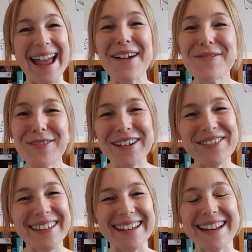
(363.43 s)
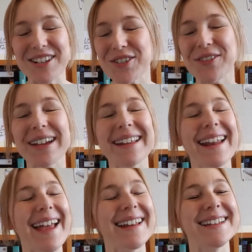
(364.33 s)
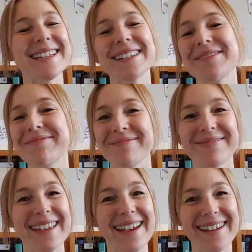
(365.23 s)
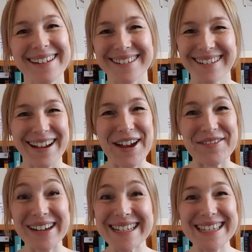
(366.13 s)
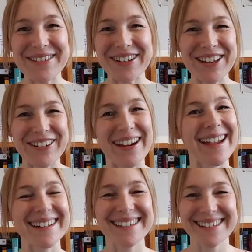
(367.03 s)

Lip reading: Have fun with it, enjoy it, and yeah, I can't wait to see what you create.